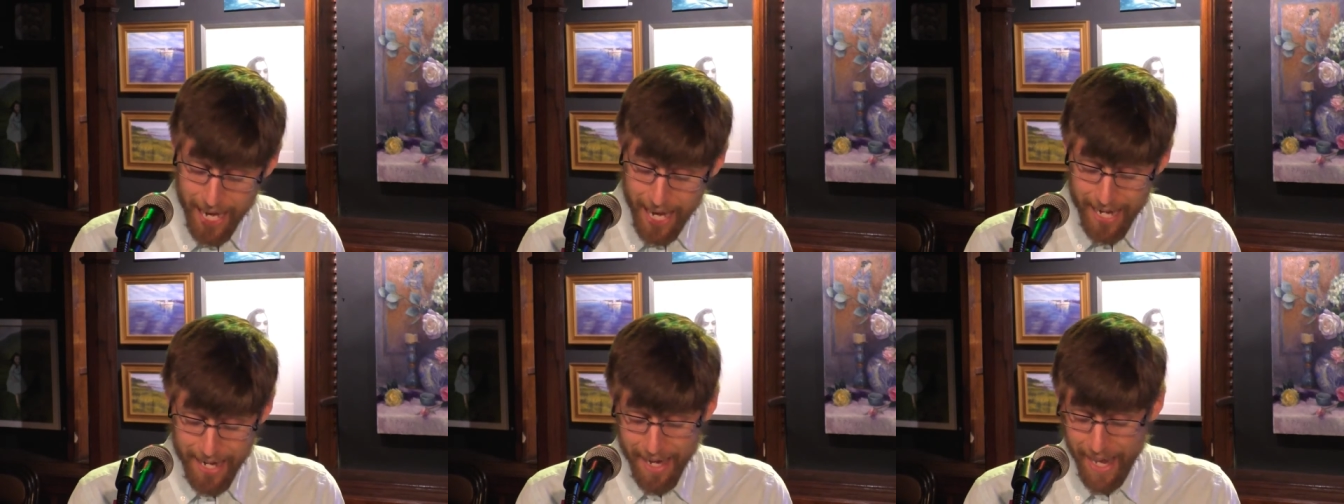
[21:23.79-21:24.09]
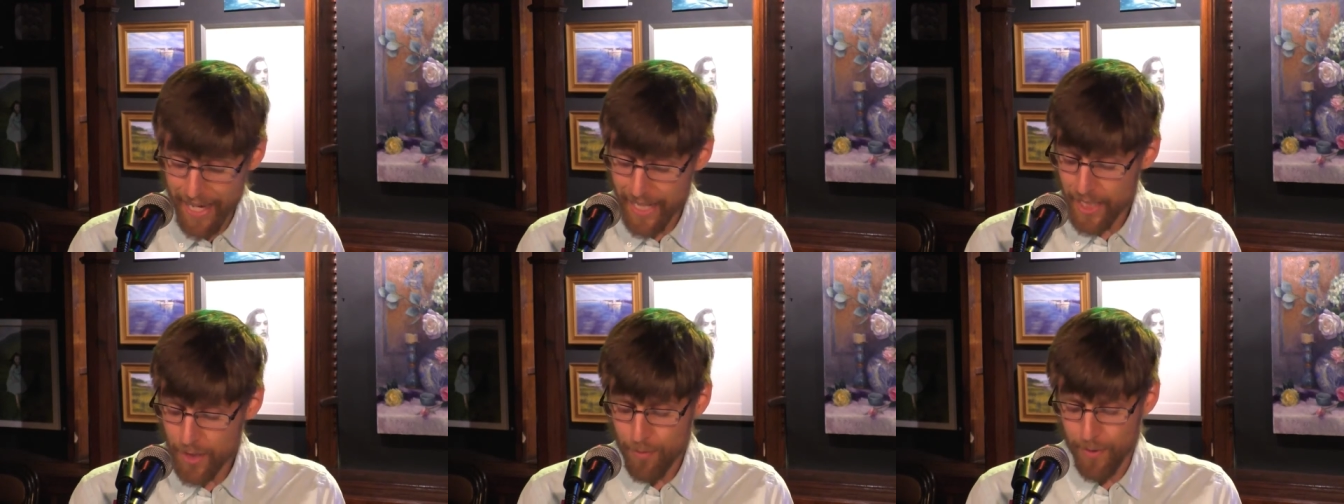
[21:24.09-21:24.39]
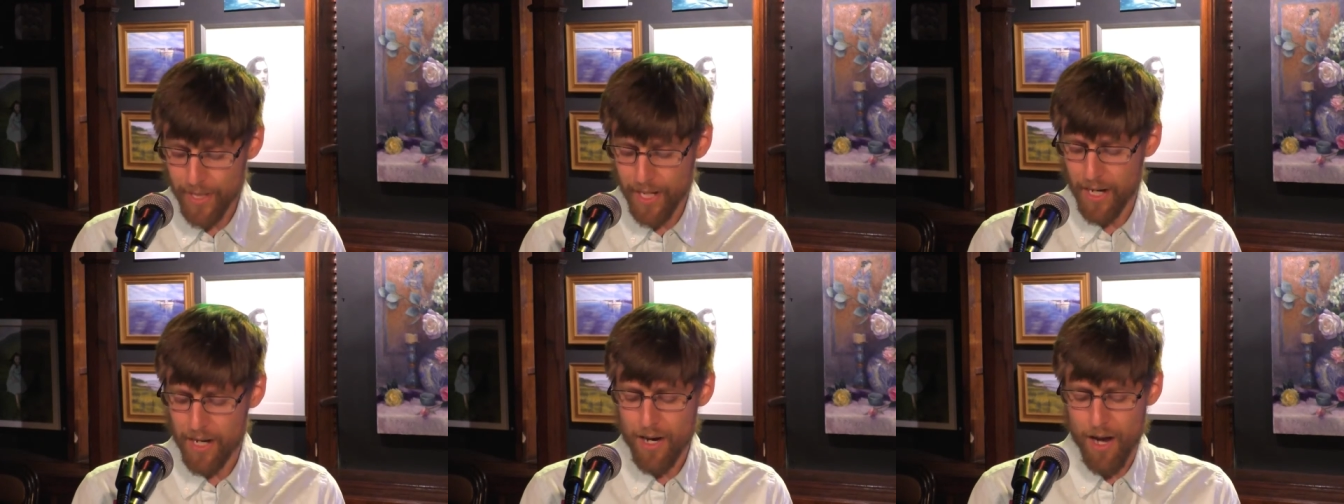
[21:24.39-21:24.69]
Nights
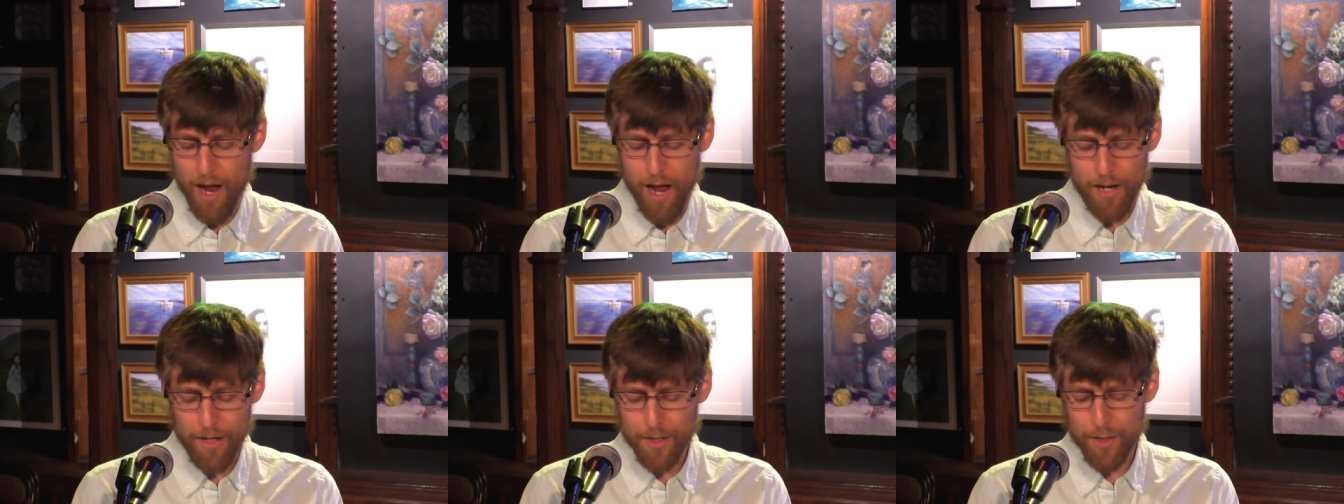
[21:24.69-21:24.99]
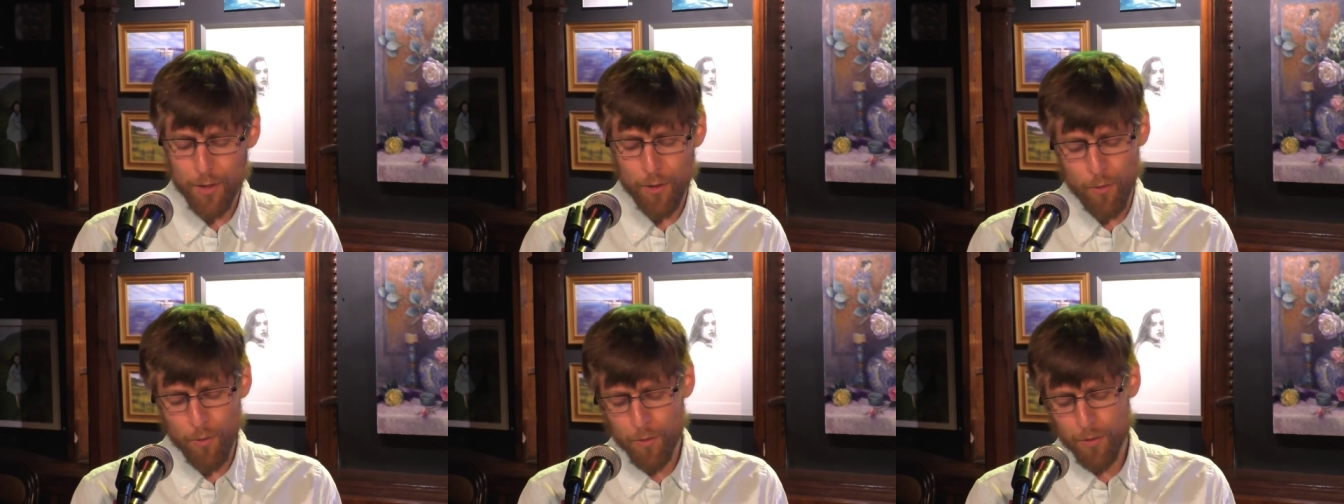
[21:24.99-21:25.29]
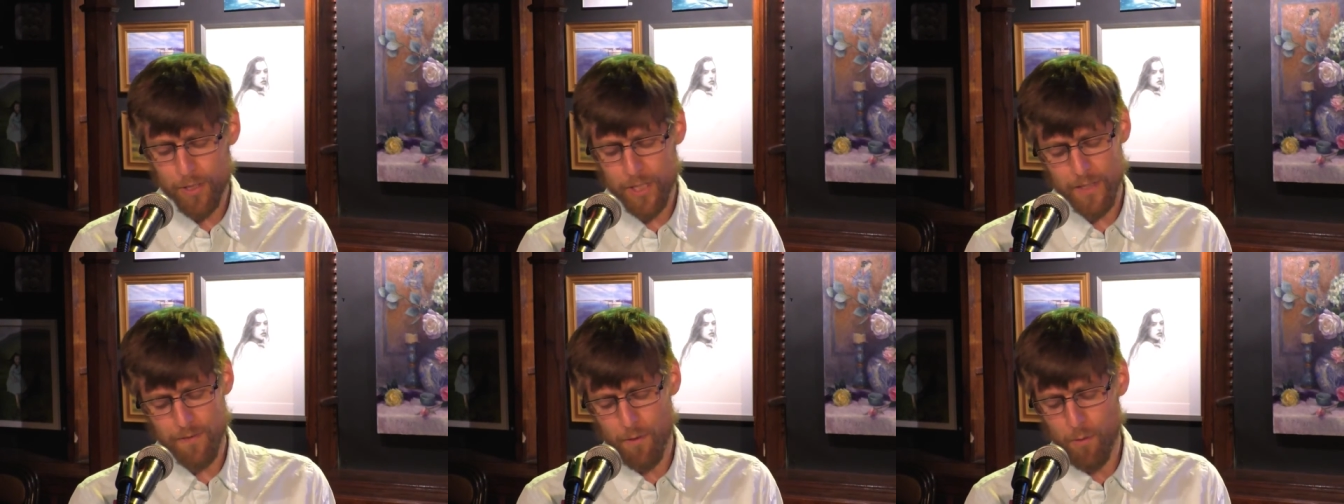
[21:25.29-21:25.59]
when the
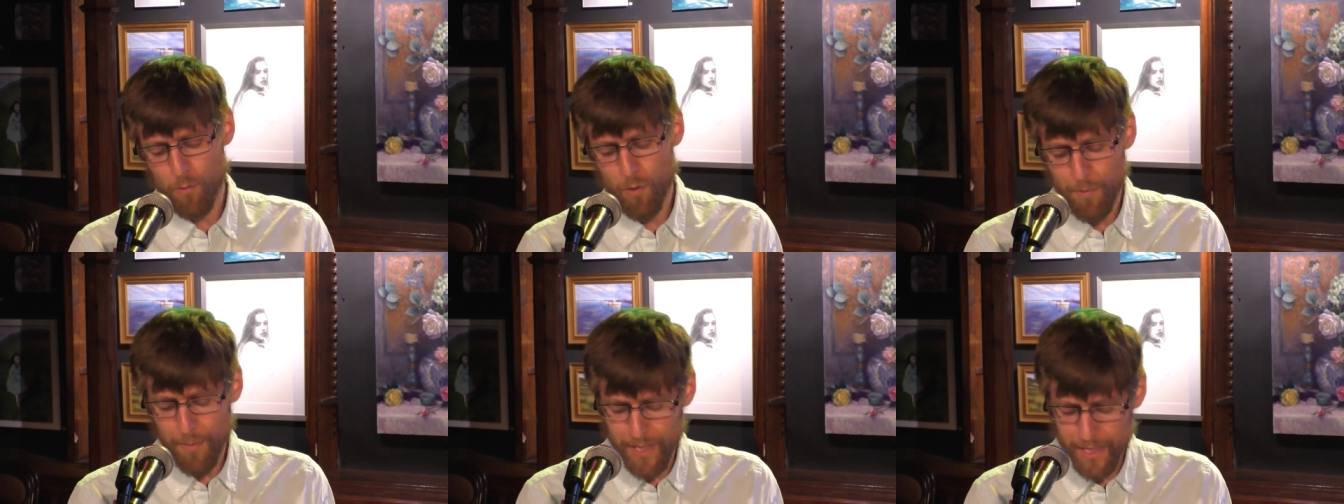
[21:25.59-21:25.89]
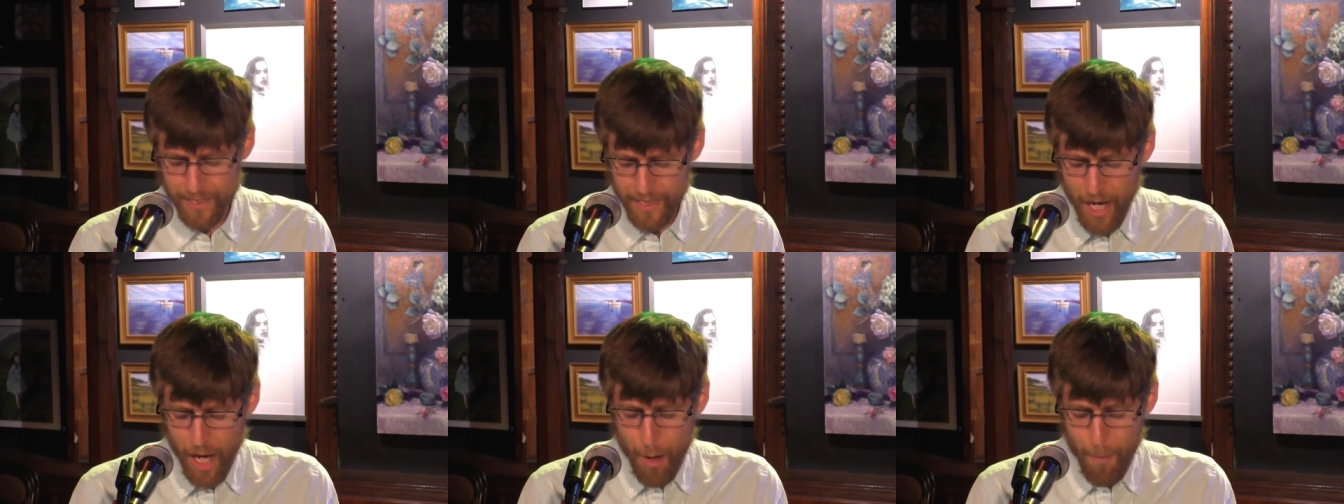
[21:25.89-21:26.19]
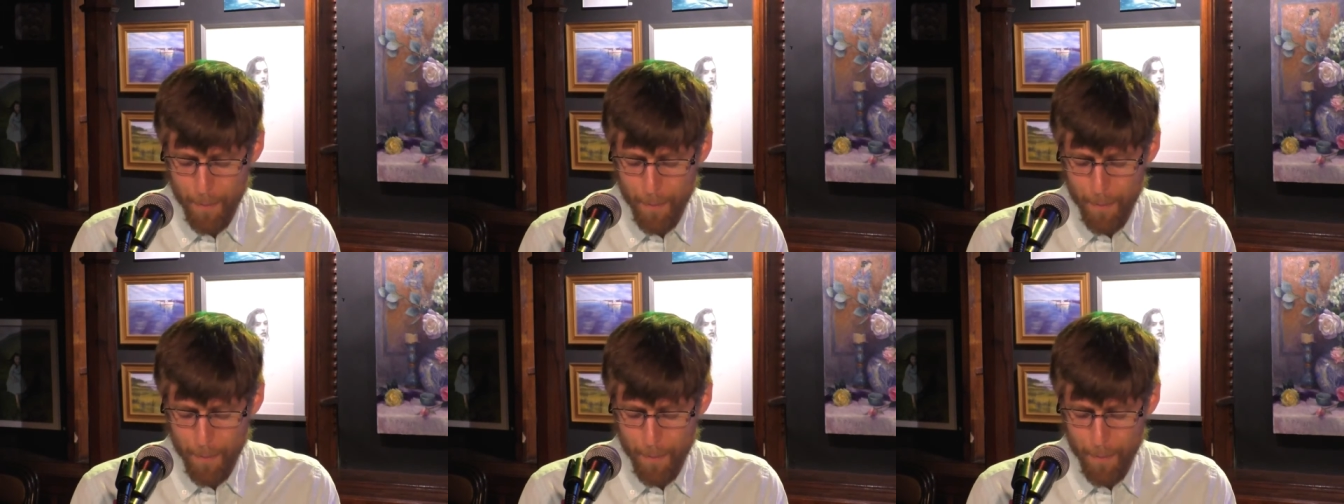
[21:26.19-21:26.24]
contours of a woman's